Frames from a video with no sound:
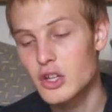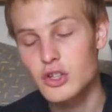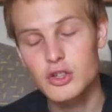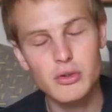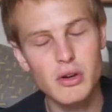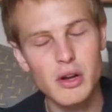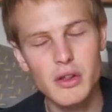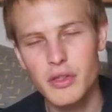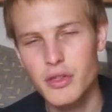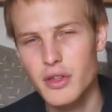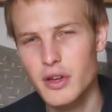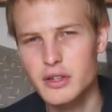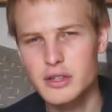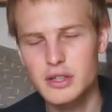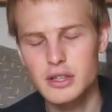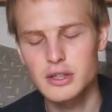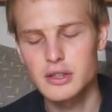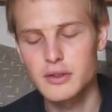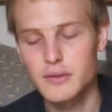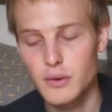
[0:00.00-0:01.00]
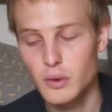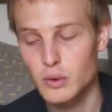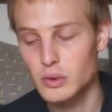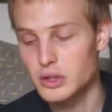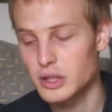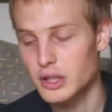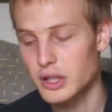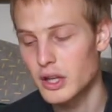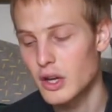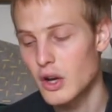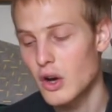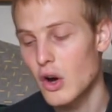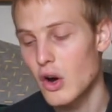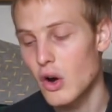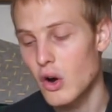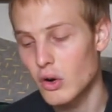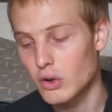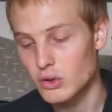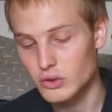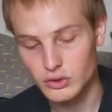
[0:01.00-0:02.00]
so around 30 to 40
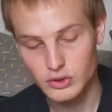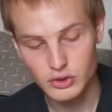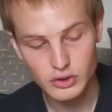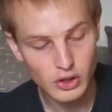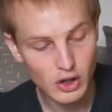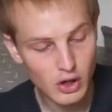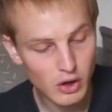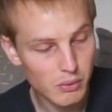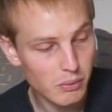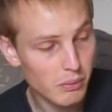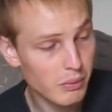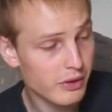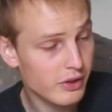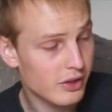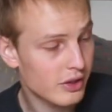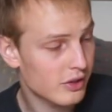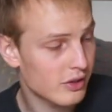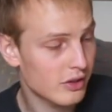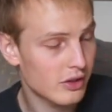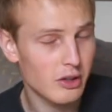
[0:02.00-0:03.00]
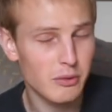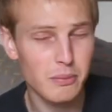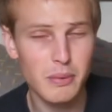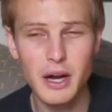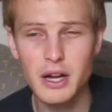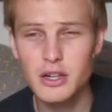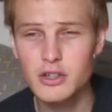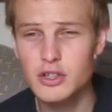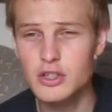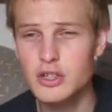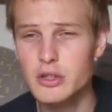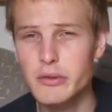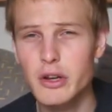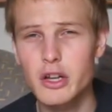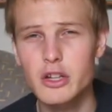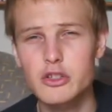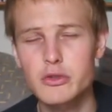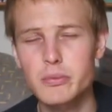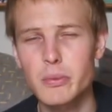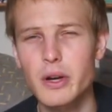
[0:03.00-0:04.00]
on top, which isn't too bad. Just some
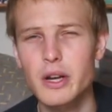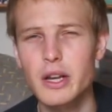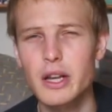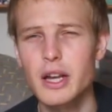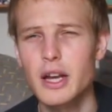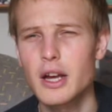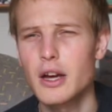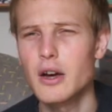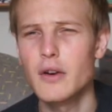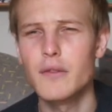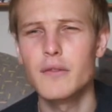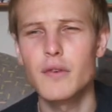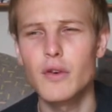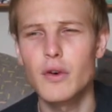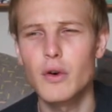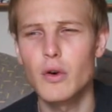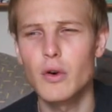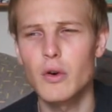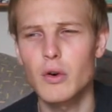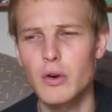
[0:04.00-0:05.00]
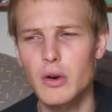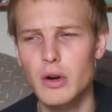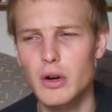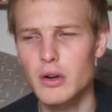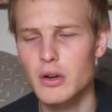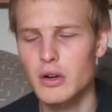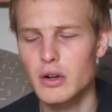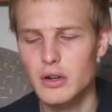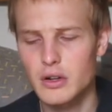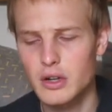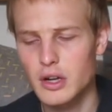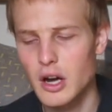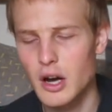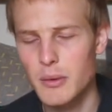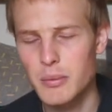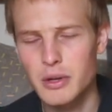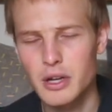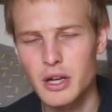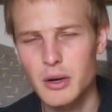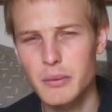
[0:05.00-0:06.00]
lunch money for
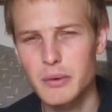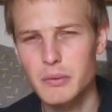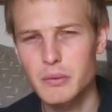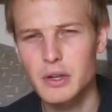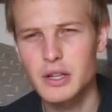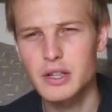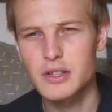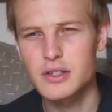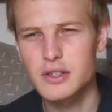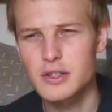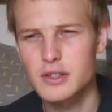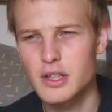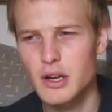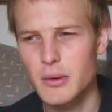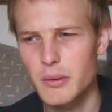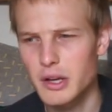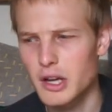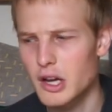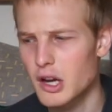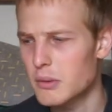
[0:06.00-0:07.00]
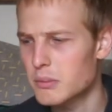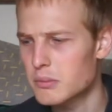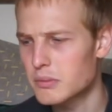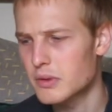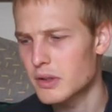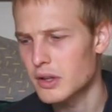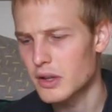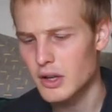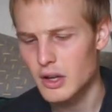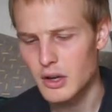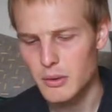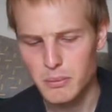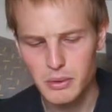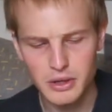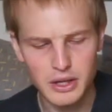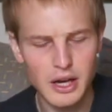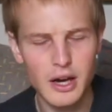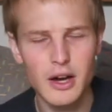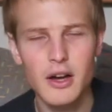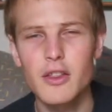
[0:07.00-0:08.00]
up and coming releases coming up.
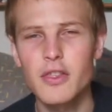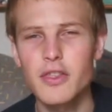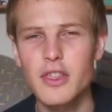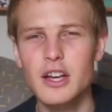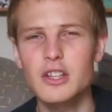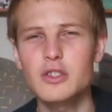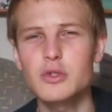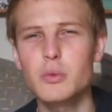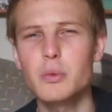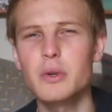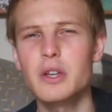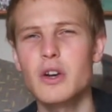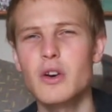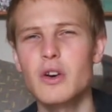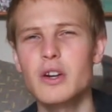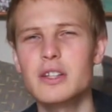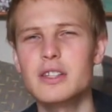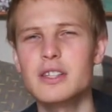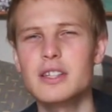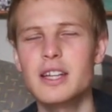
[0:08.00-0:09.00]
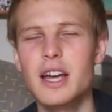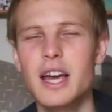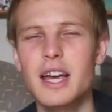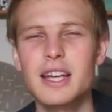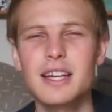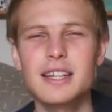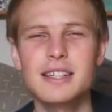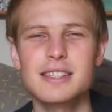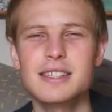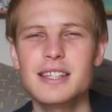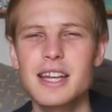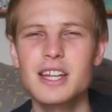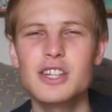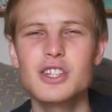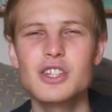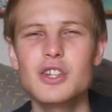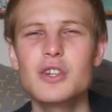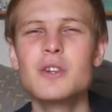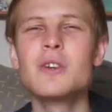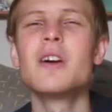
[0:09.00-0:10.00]
But yeah, that's all we got in today. Stay
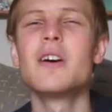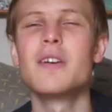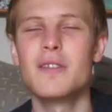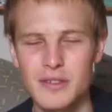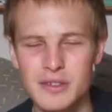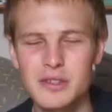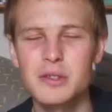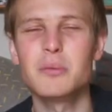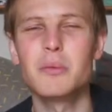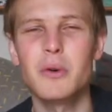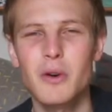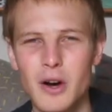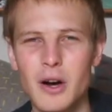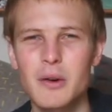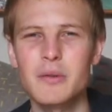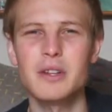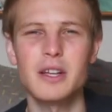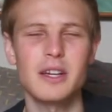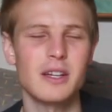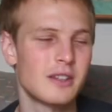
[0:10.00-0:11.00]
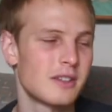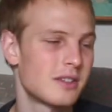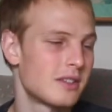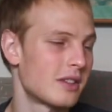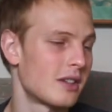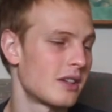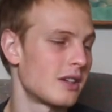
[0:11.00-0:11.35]
tuned for some more updates.